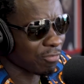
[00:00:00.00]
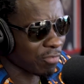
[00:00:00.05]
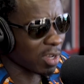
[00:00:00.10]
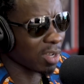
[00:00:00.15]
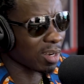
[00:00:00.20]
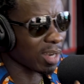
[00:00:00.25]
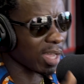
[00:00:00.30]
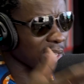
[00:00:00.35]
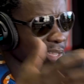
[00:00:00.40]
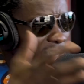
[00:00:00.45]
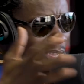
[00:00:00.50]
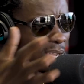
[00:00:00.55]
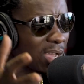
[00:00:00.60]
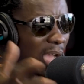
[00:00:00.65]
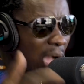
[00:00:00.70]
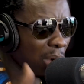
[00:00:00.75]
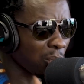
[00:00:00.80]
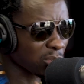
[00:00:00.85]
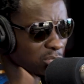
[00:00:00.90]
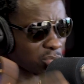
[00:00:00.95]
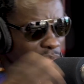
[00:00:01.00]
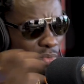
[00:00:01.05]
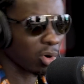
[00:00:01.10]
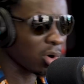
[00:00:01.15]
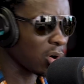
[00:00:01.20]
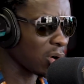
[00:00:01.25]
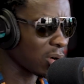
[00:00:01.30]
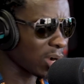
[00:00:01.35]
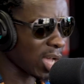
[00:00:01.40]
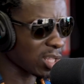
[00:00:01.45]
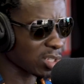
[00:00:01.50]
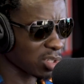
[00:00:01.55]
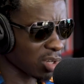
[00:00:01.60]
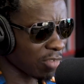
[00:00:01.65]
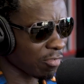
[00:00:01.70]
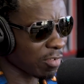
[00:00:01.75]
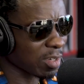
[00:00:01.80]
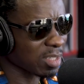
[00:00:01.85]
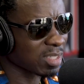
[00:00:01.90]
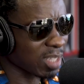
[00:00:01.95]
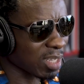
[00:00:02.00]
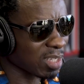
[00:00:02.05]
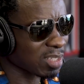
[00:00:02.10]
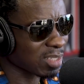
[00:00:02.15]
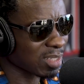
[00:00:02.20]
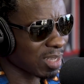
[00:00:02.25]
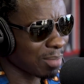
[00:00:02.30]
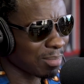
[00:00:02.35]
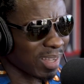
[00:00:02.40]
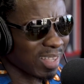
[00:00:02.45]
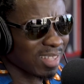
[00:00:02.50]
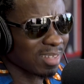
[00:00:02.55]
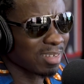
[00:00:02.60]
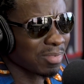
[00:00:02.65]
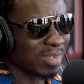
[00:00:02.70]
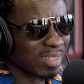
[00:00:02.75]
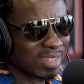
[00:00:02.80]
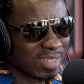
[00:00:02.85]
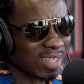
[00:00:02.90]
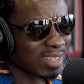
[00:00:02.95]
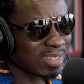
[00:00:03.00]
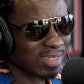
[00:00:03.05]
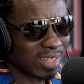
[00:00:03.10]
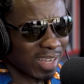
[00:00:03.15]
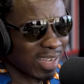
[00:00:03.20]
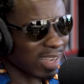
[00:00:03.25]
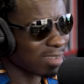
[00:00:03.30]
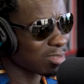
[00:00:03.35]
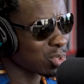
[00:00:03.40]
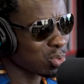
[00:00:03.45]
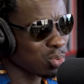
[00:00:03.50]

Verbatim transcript: felt like I was wrong. I was looking for attention. I'm like, look, attention. I got